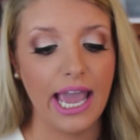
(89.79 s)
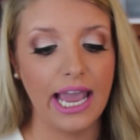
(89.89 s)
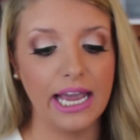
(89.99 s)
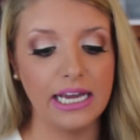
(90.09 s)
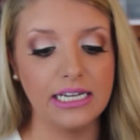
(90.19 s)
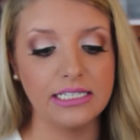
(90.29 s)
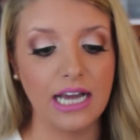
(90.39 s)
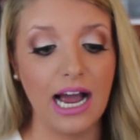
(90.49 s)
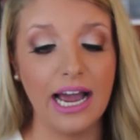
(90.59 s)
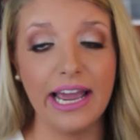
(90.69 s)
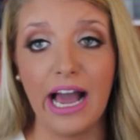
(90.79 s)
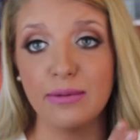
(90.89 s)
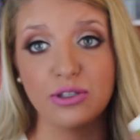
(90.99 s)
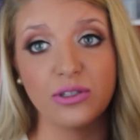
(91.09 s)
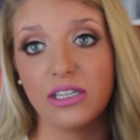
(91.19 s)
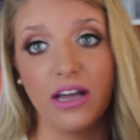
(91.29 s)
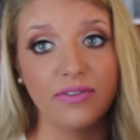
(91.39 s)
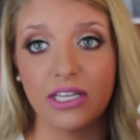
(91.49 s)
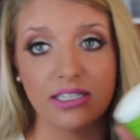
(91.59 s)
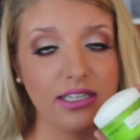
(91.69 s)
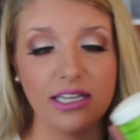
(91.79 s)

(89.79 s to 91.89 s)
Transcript: and I absolutely love this.